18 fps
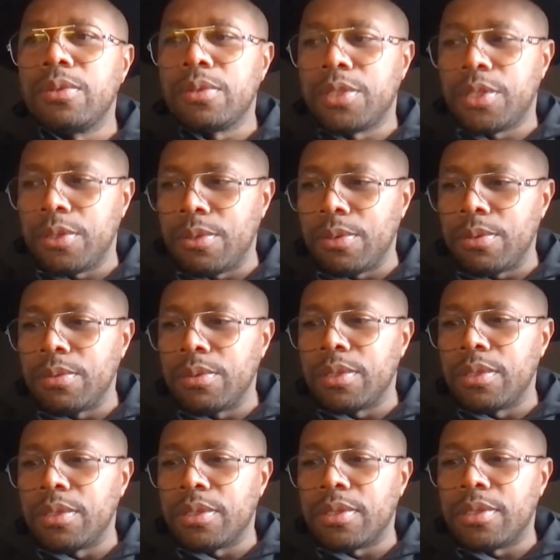to
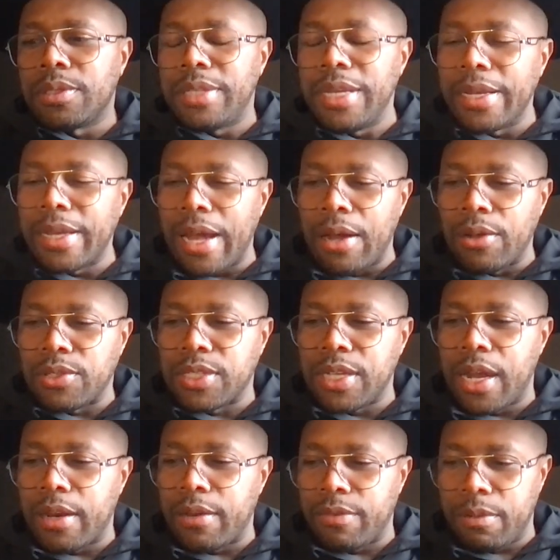think
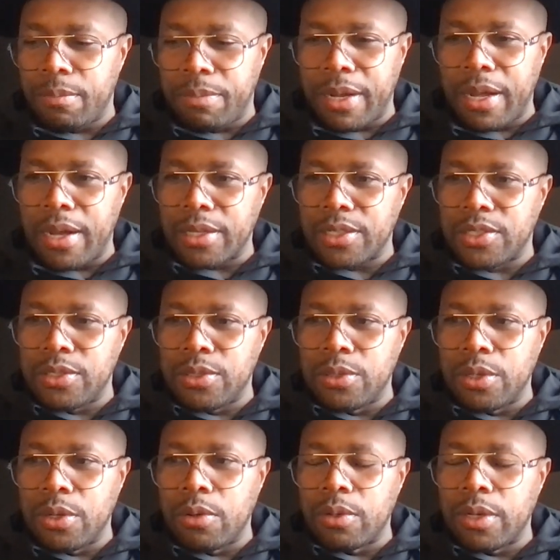outside of the box,
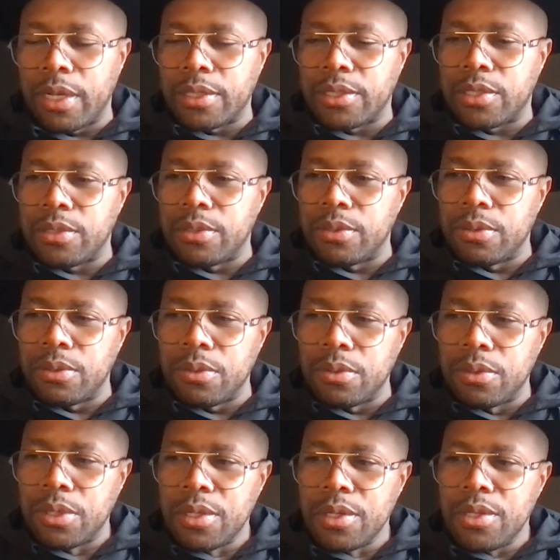like
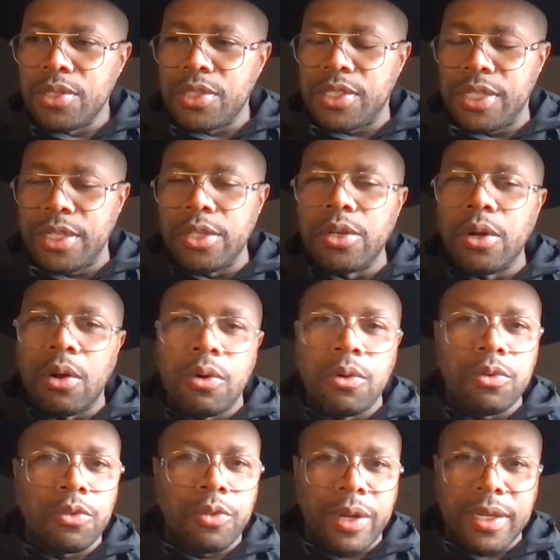to see your
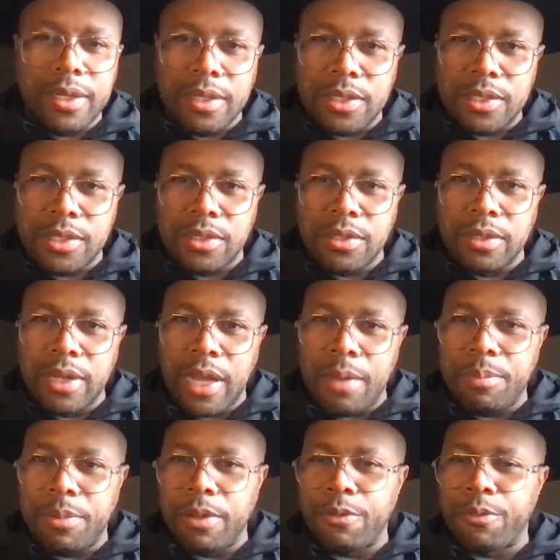own greatness, to
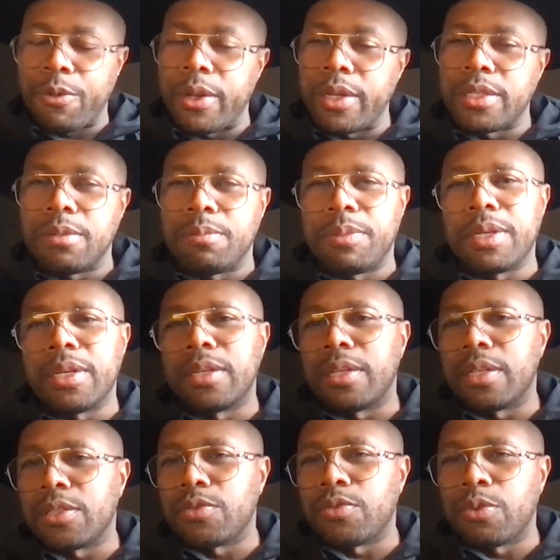not be afraid to be in
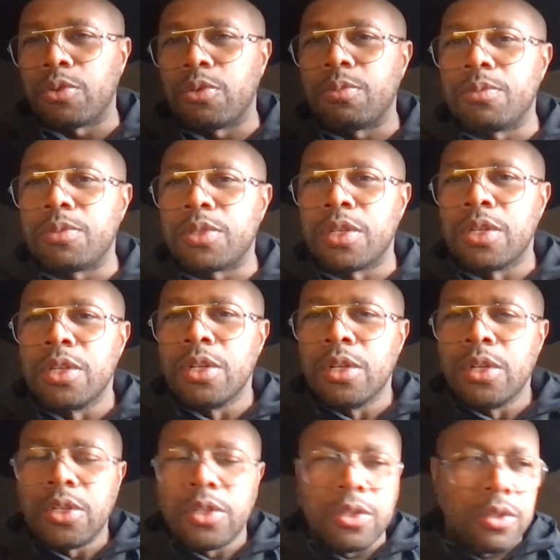these rooms.
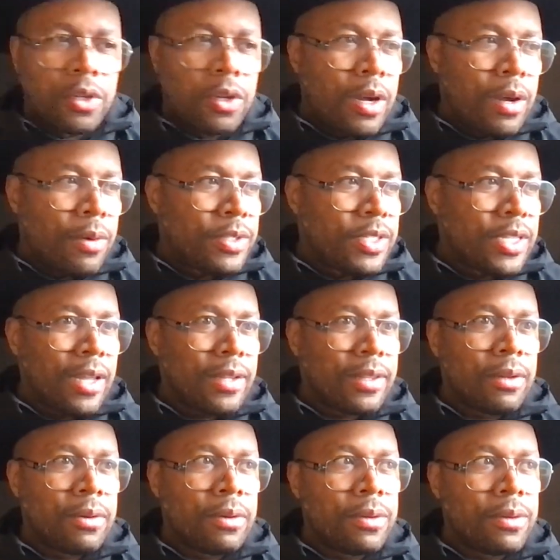I was
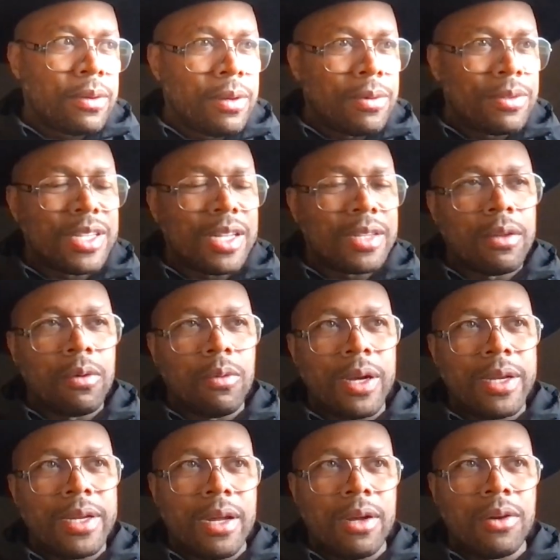at the
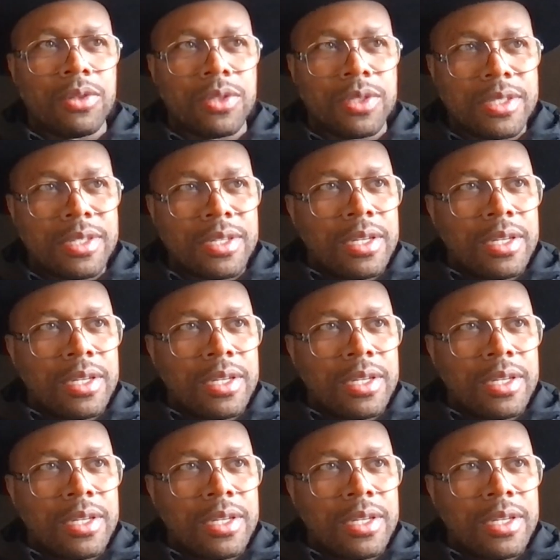White House